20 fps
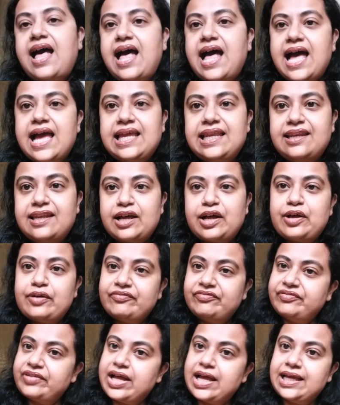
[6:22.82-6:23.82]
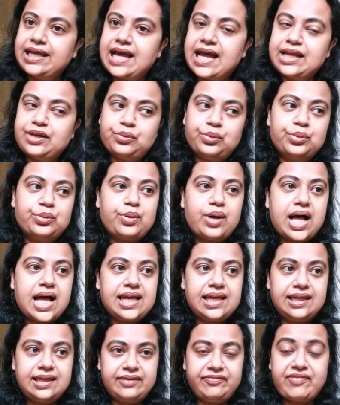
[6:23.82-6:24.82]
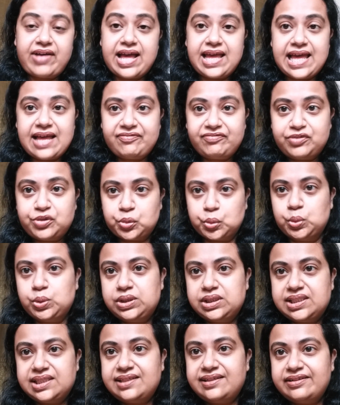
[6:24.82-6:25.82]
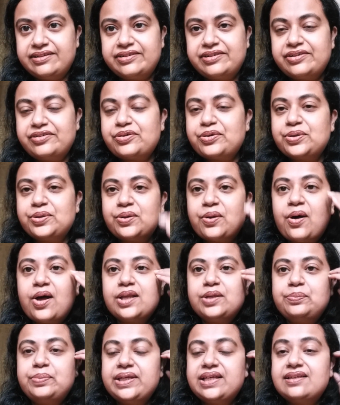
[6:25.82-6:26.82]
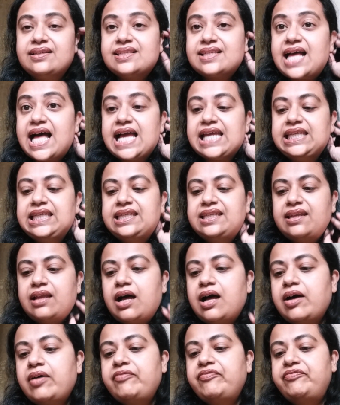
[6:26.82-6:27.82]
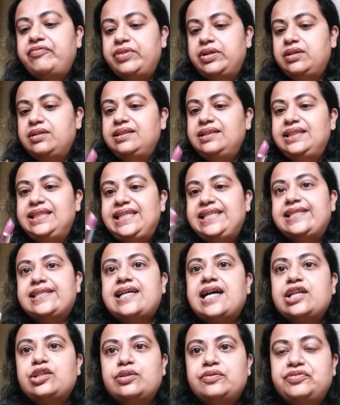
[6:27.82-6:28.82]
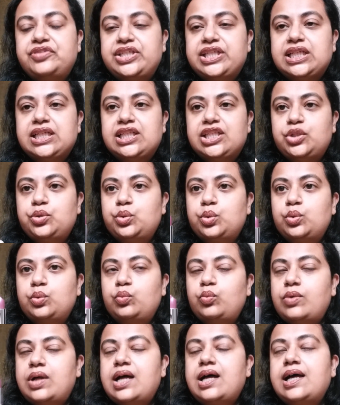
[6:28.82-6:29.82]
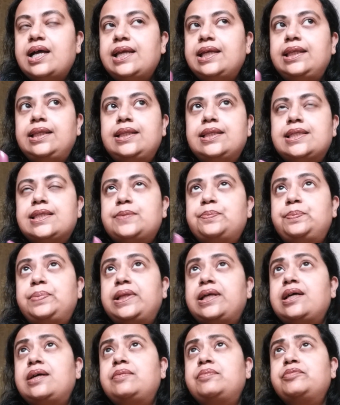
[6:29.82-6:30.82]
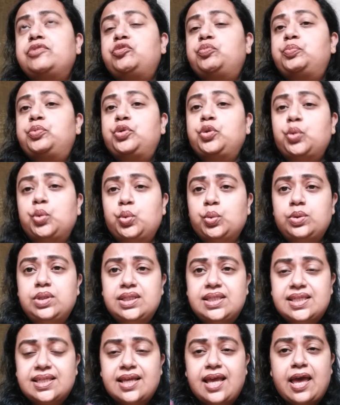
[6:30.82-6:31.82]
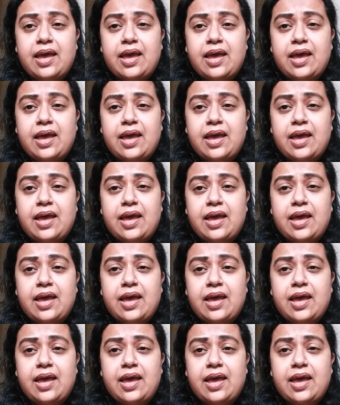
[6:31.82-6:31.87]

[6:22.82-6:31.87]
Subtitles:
I don't know if I have told here or not, because I love these kind of shades, wines, plums, prunes,